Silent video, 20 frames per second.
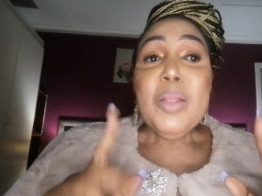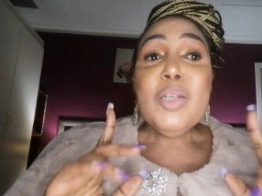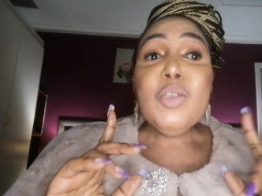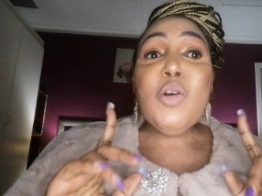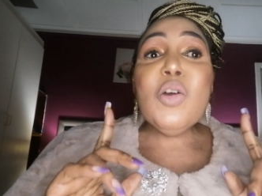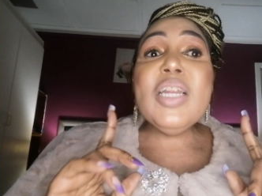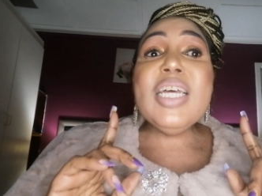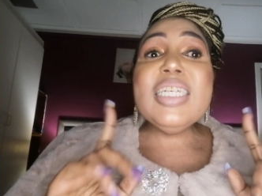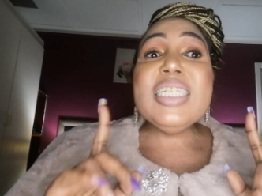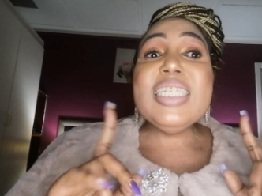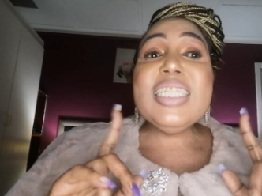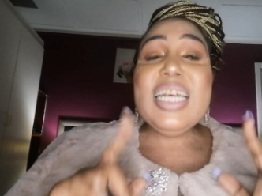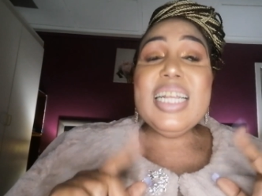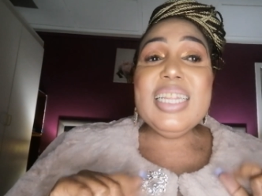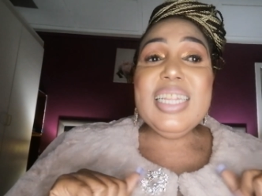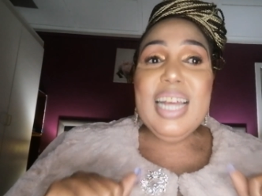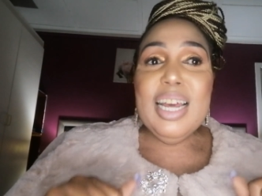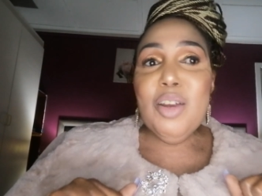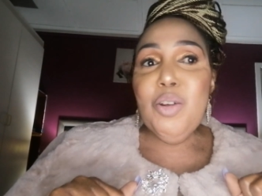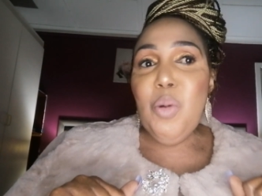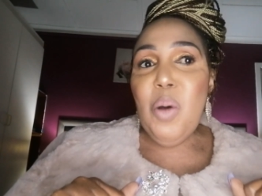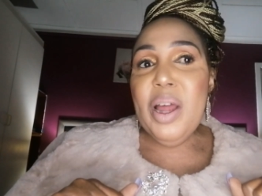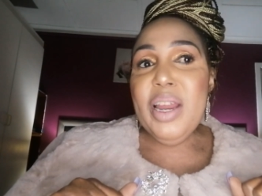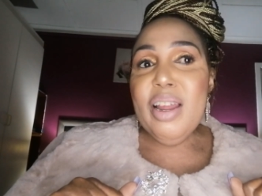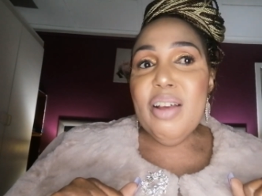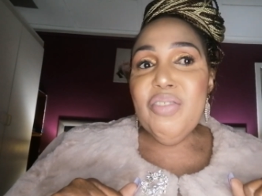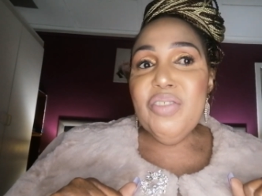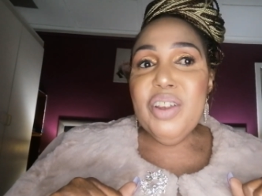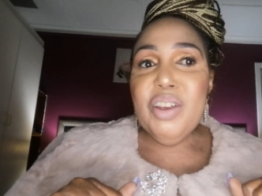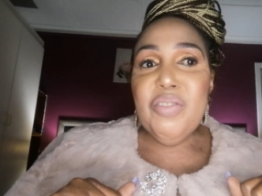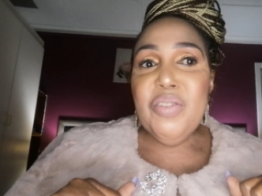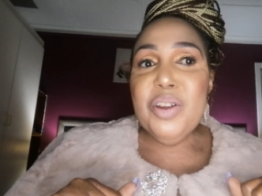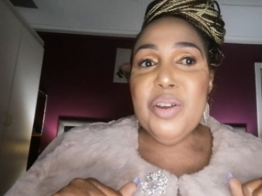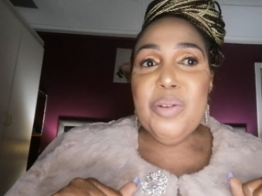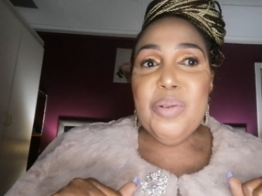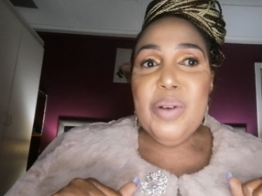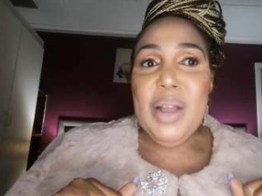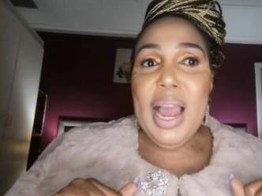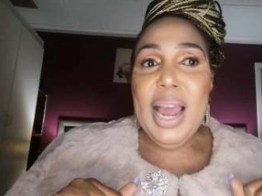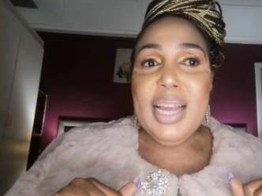so that's the third one I've given
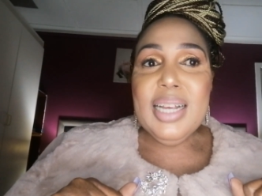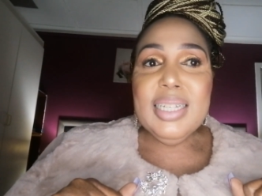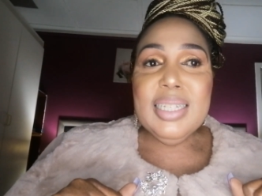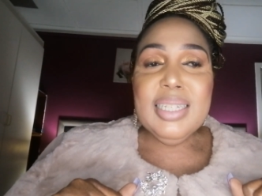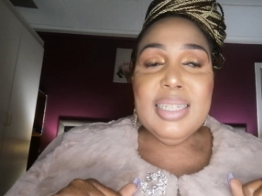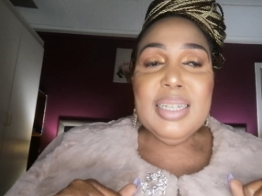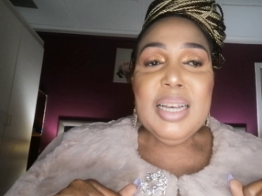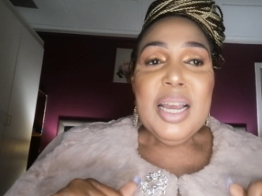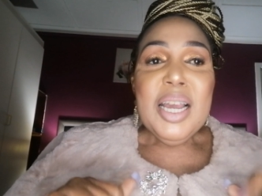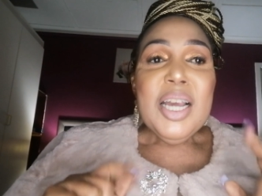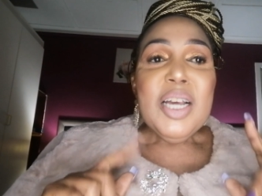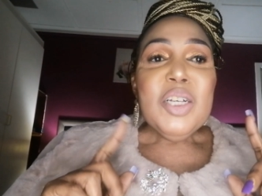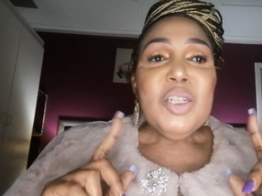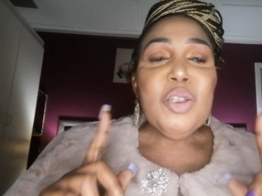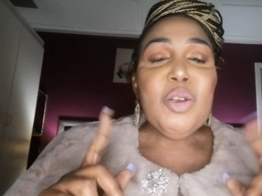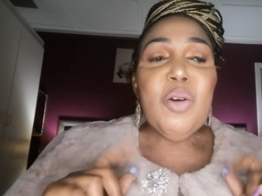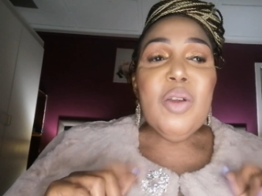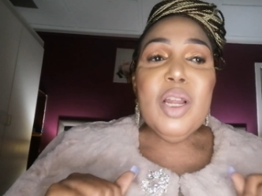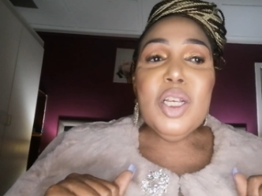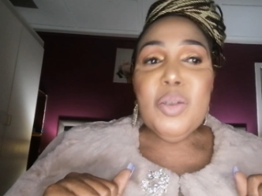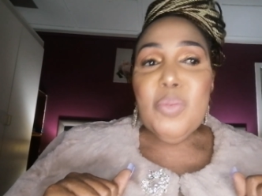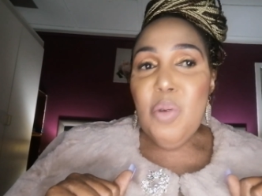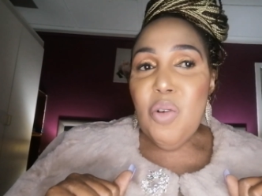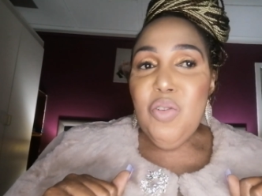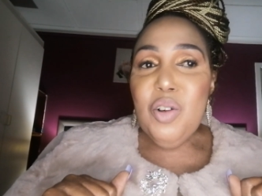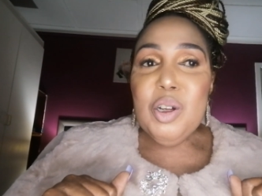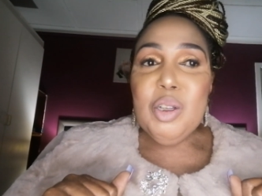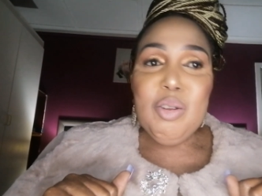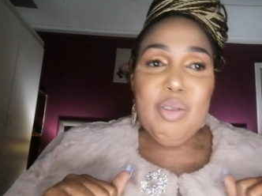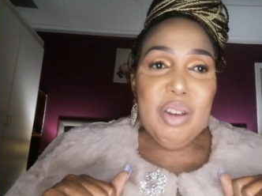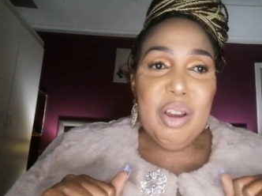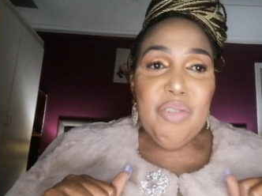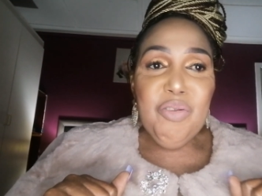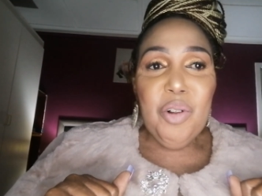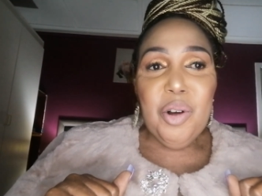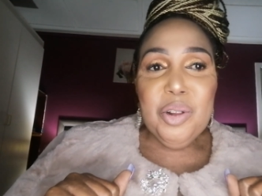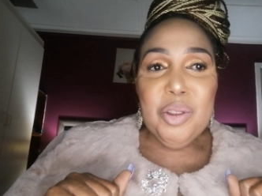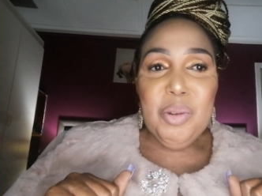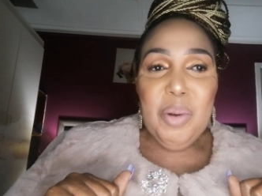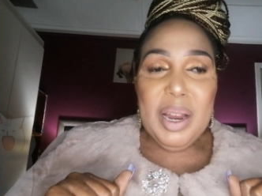you guys so let's move on to the
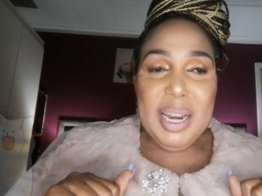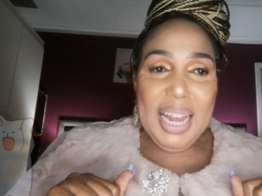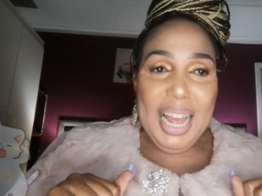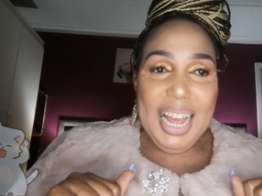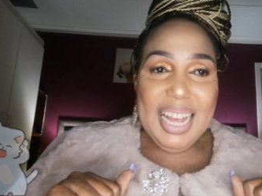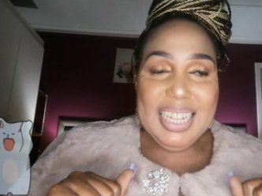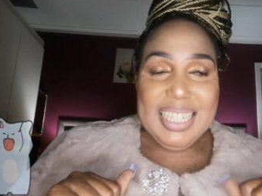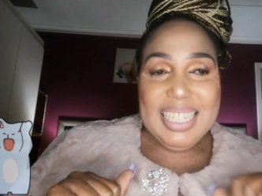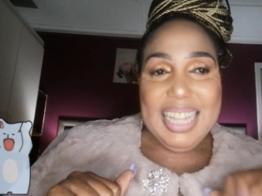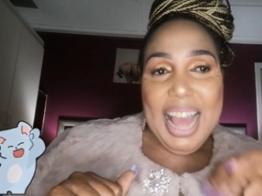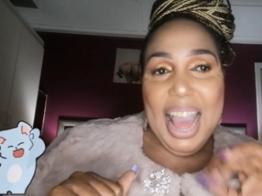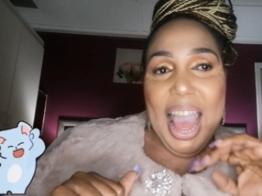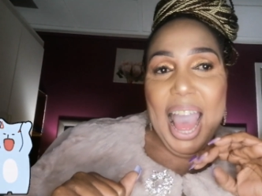fourth one guys